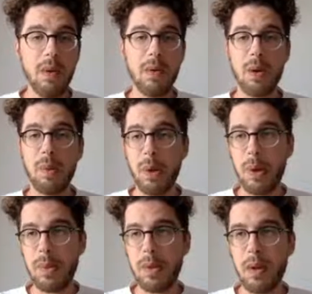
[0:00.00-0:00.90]
for the
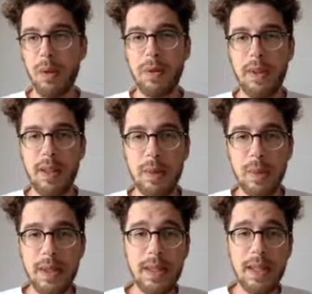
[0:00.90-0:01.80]
purpose of this
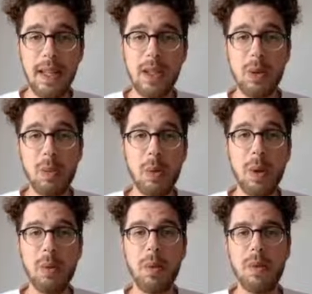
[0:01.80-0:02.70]
presentation, we
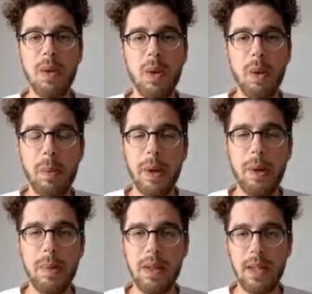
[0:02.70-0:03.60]
went with
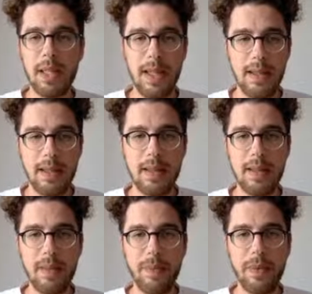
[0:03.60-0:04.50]
non-parametric
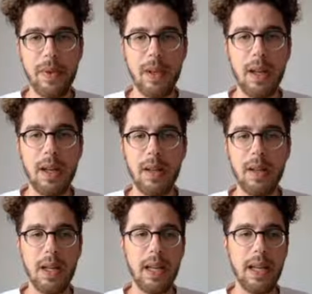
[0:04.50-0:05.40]
tests.
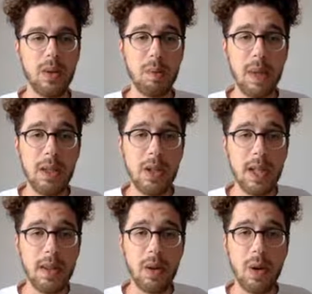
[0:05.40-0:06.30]
And I like to mention
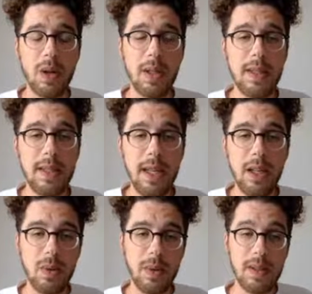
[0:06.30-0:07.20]
at the current
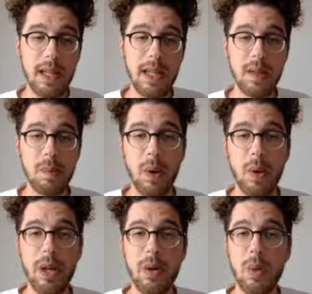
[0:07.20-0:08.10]
stage, we're still
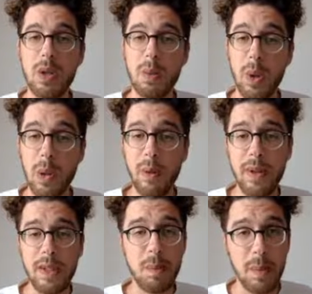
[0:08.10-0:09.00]
exploring which model
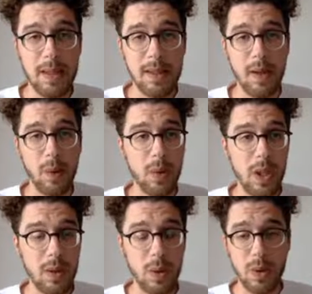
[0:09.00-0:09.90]
fits best our
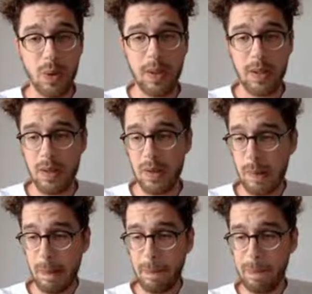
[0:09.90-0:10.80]
research question.